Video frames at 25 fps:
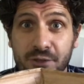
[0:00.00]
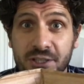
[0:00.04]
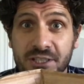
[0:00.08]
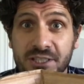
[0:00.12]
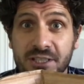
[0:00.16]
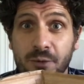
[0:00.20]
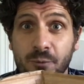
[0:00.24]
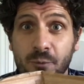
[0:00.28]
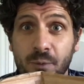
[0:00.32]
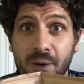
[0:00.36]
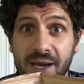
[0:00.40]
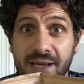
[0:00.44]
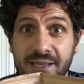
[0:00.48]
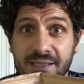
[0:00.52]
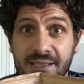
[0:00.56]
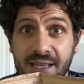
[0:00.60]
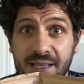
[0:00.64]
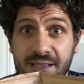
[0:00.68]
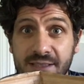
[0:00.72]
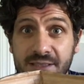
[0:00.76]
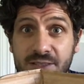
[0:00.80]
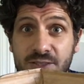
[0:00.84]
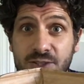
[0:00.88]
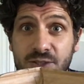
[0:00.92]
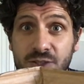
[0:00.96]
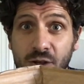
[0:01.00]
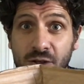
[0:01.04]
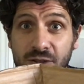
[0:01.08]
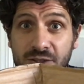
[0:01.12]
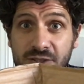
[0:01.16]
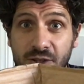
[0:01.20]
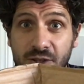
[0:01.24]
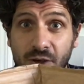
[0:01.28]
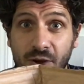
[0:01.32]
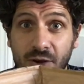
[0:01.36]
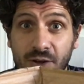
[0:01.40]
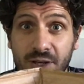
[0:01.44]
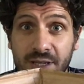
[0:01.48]
in a way that not
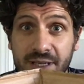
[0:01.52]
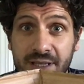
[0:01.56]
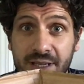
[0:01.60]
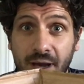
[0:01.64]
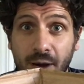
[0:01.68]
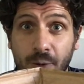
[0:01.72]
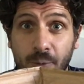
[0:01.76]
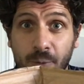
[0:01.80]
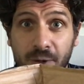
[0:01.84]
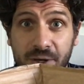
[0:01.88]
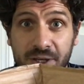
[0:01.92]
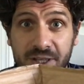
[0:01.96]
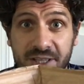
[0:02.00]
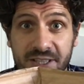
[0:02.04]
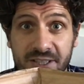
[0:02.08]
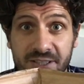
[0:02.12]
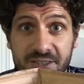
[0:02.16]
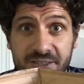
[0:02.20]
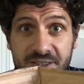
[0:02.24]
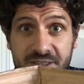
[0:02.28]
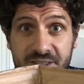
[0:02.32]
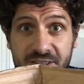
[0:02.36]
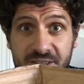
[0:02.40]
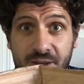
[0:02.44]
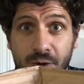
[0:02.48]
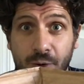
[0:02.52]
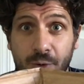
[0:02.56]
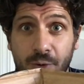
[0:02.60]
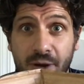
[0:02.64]
only our ears or